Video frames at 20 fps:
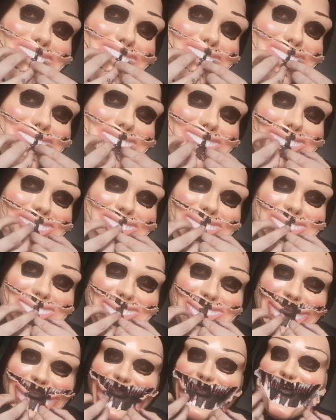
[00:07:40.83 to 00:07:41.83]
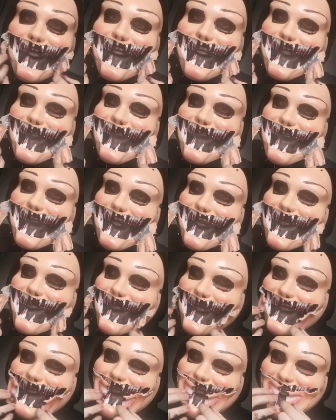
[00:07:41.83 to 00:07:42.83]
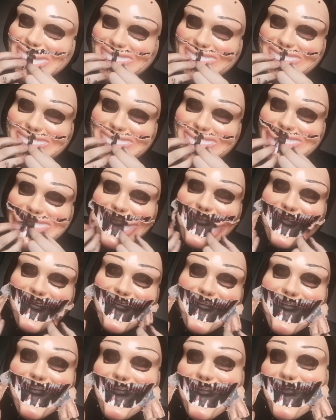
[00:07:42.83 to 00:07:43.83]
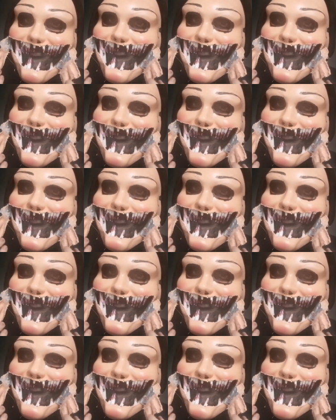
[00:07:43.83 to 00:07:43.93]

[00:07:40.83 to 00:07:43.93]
It's not the most well done thing, but I've done it in 2 days.